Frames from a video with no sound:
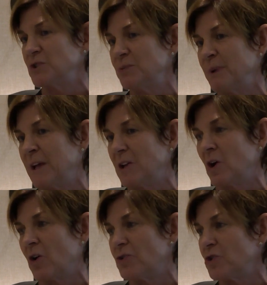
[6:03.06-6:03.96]
just be
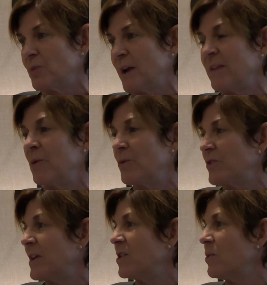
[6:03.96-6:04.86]
larger. But I think we'll
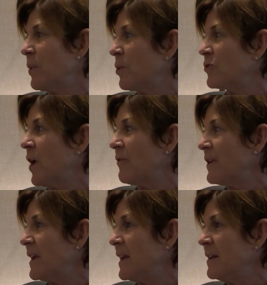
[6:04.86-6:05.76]
see a little bit more
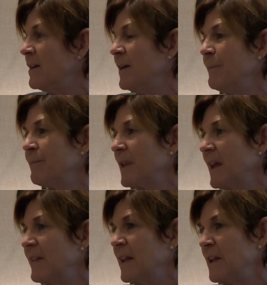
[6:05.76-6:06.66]
softening
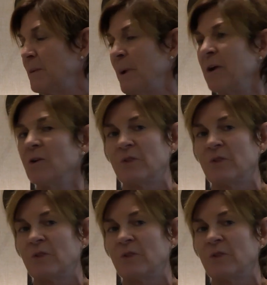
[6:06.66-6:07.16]
in the Empire.